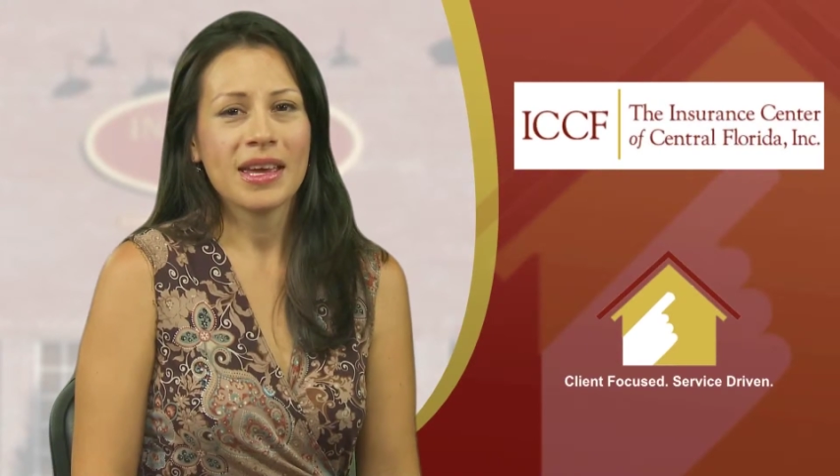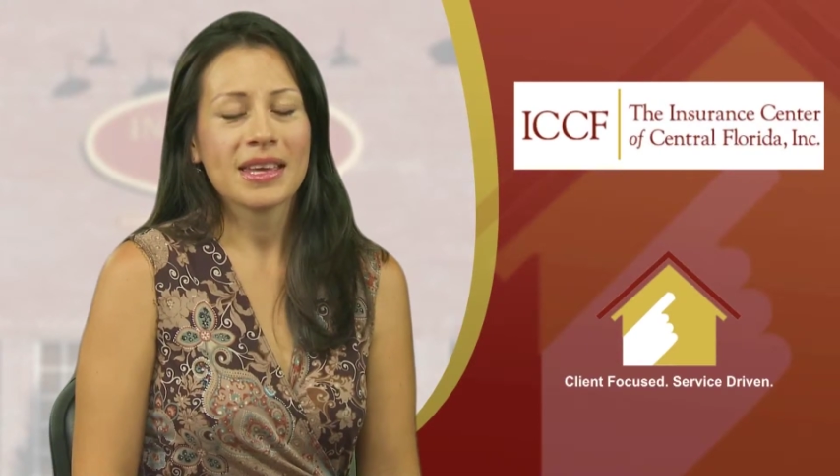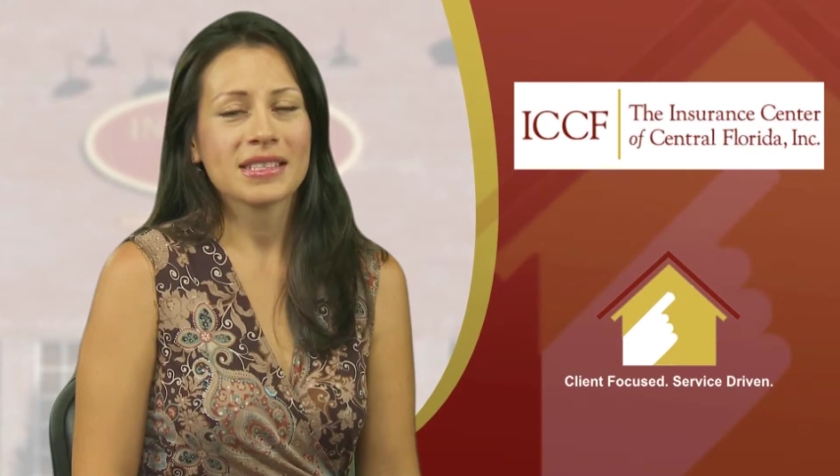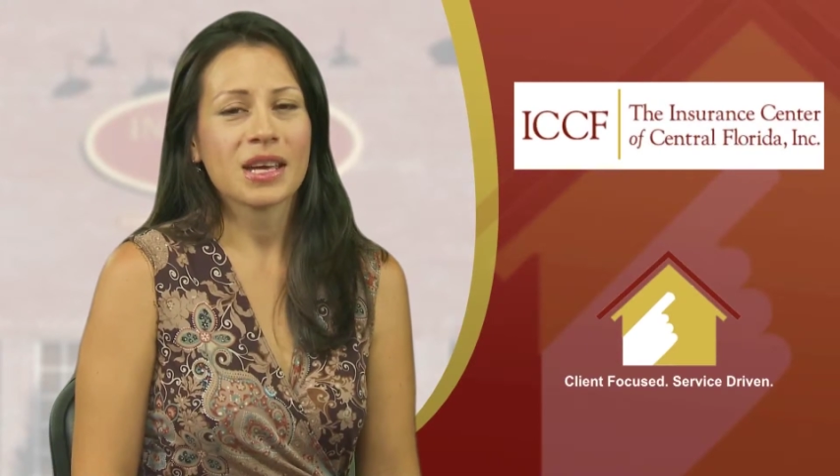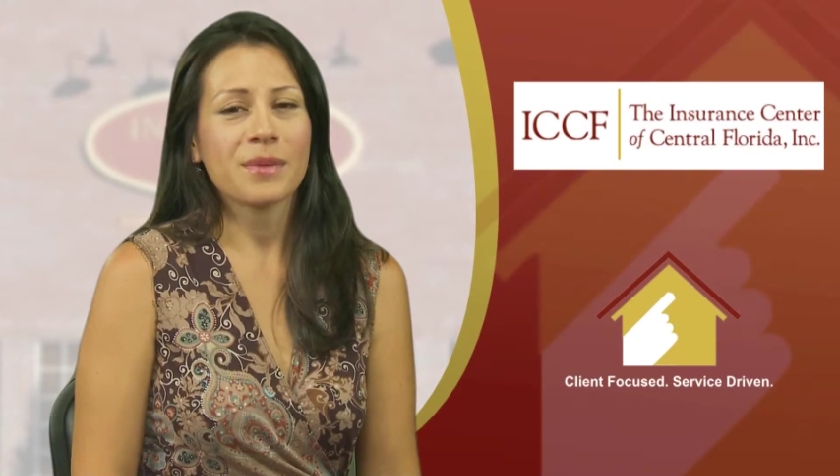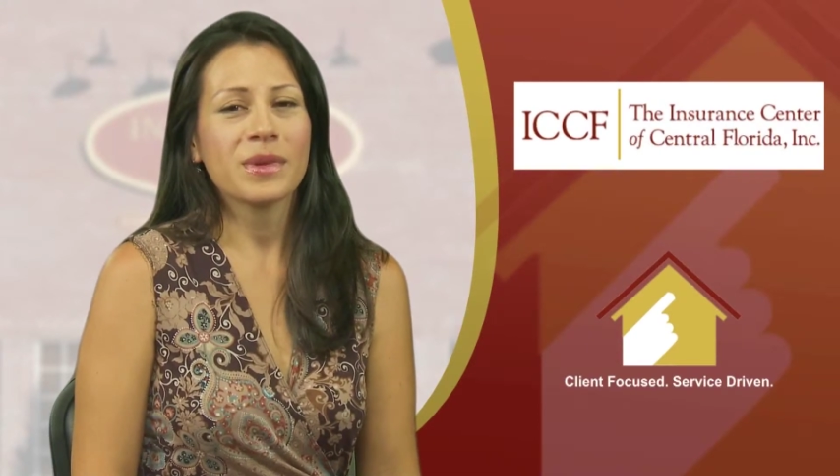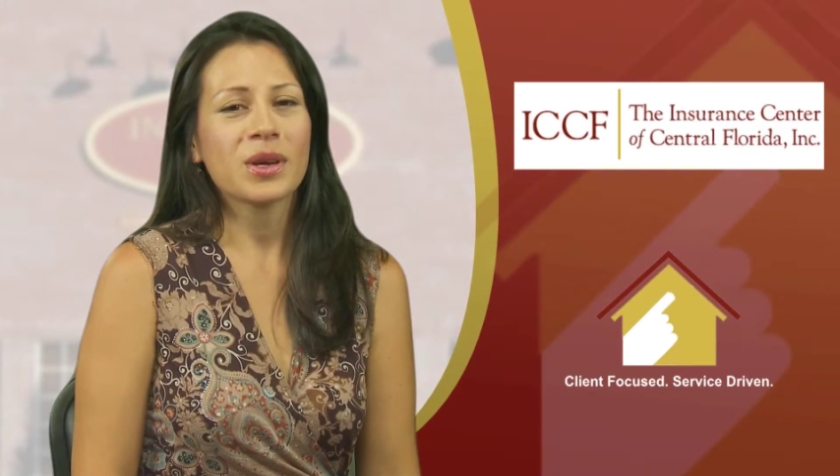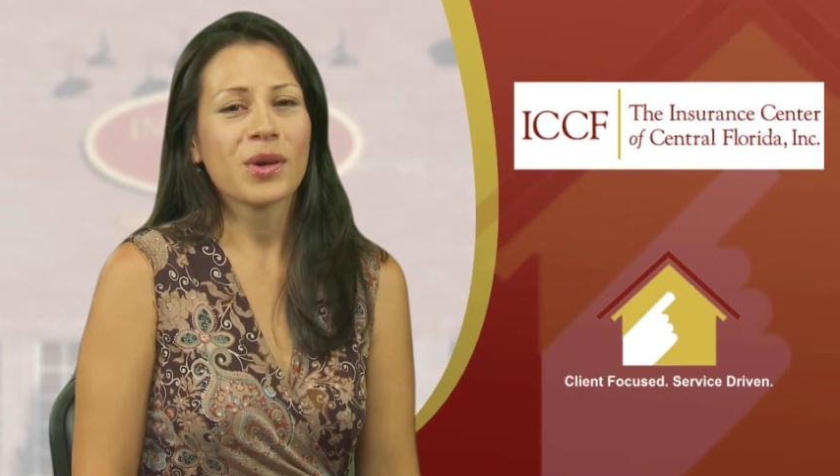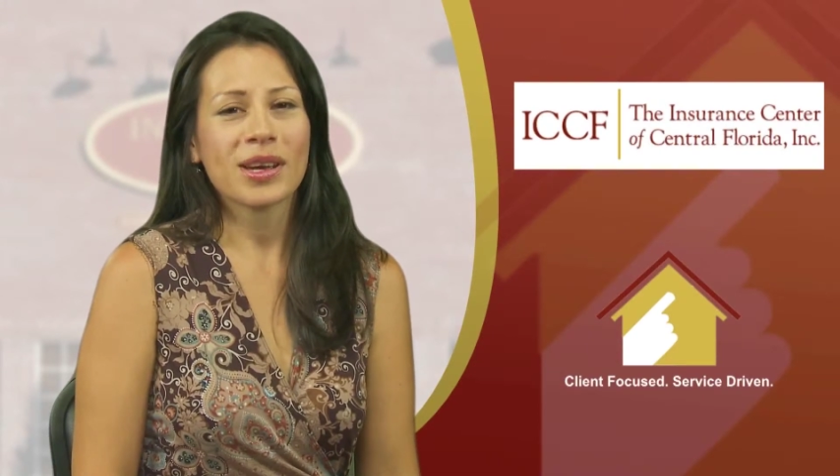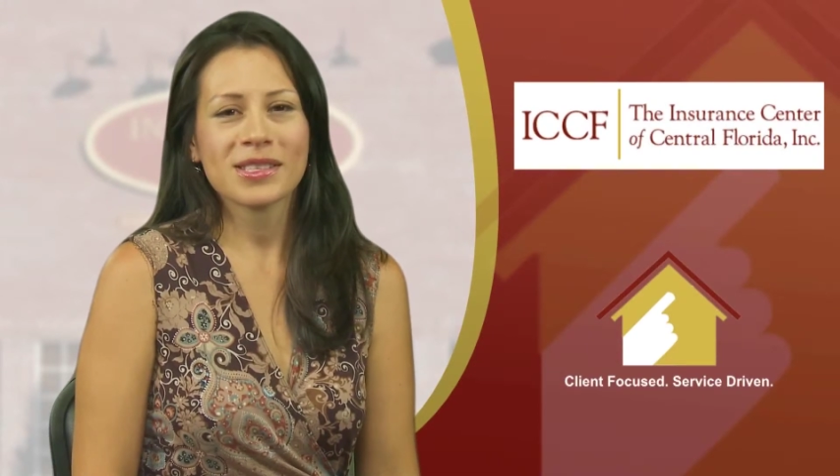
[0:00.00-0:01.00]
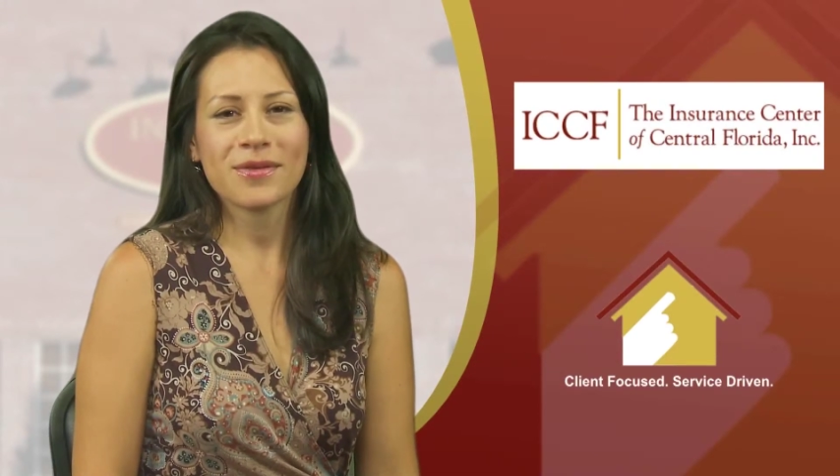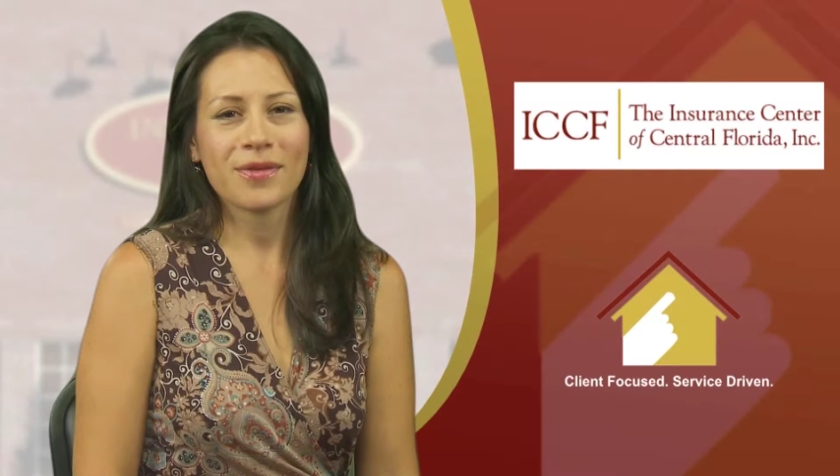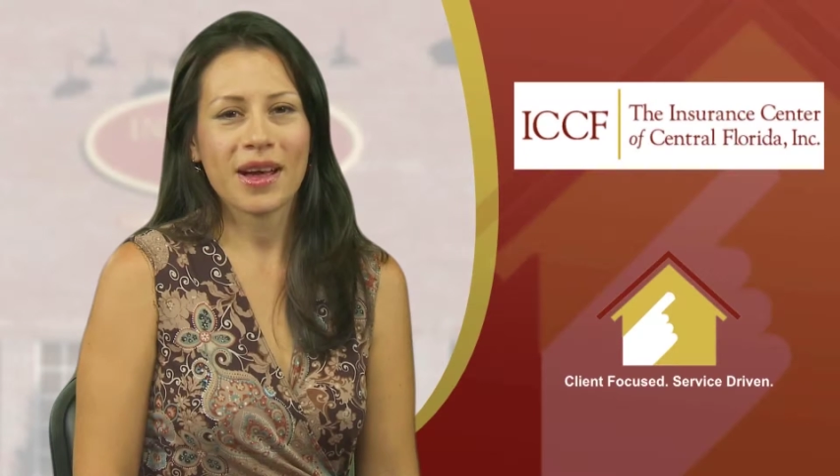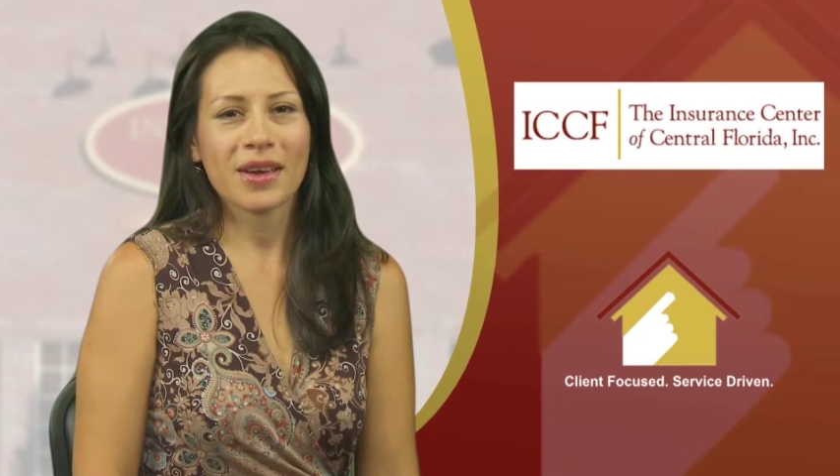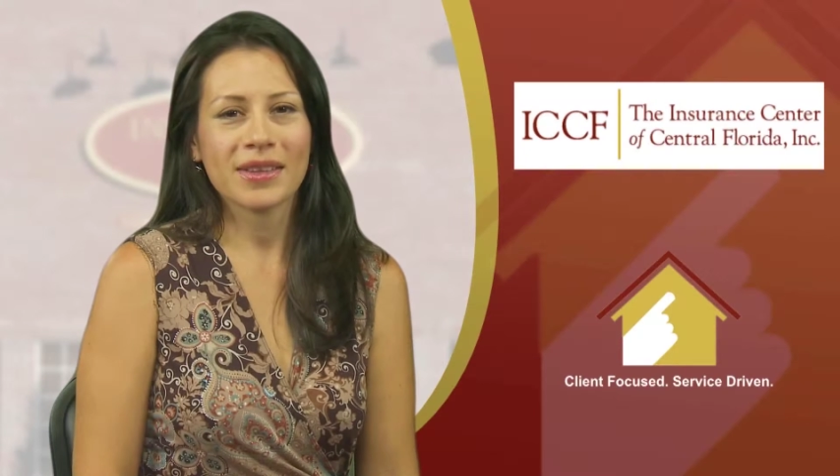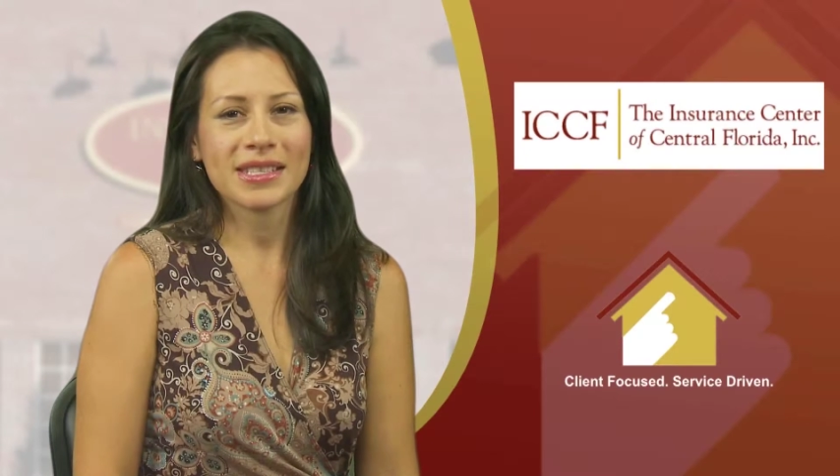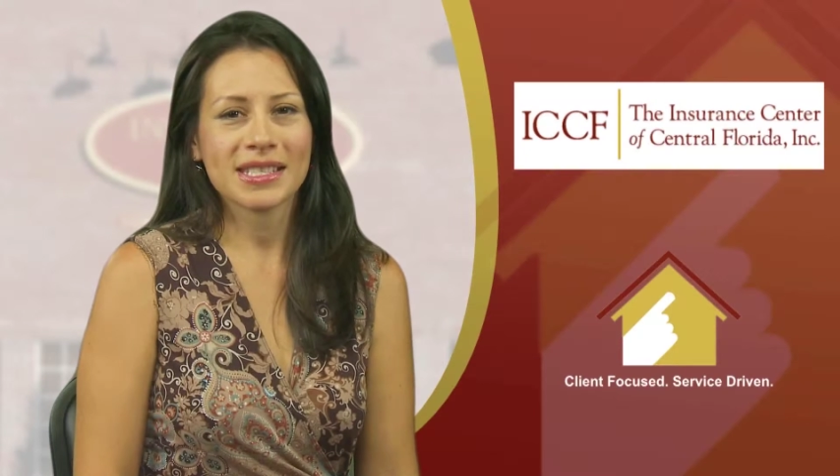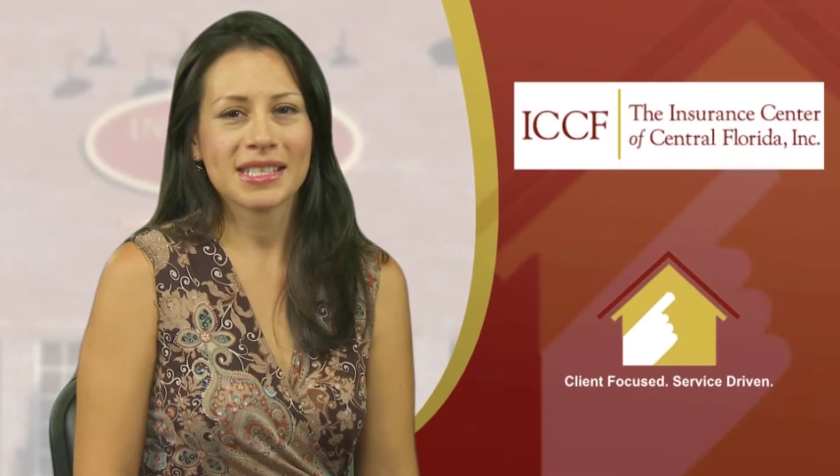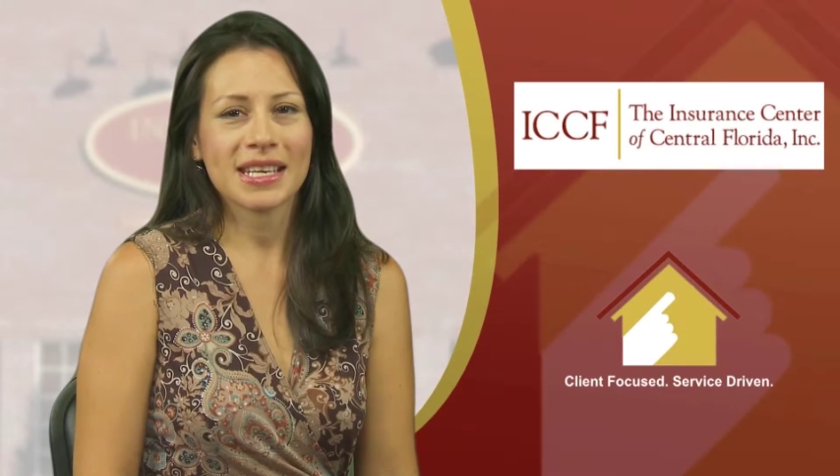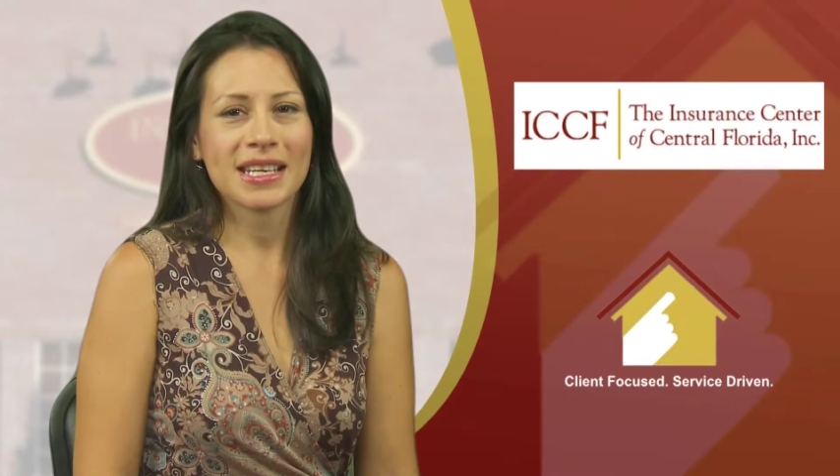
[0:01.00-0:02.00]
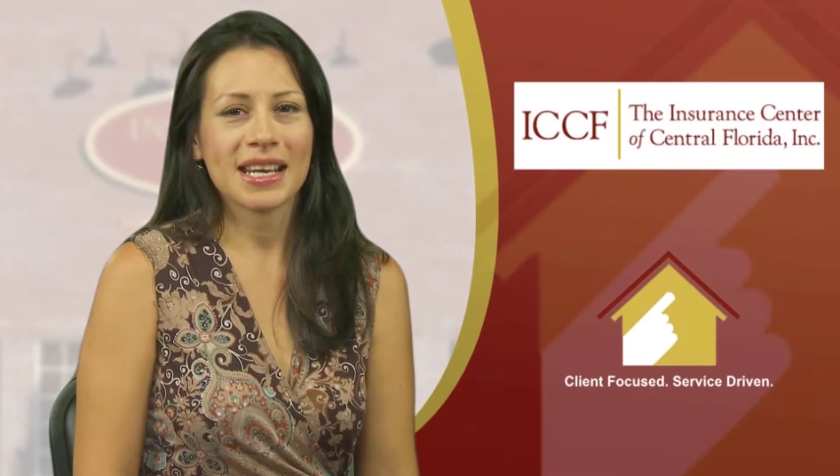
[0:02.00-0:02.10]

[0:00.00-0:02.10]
is coming across a file that's dated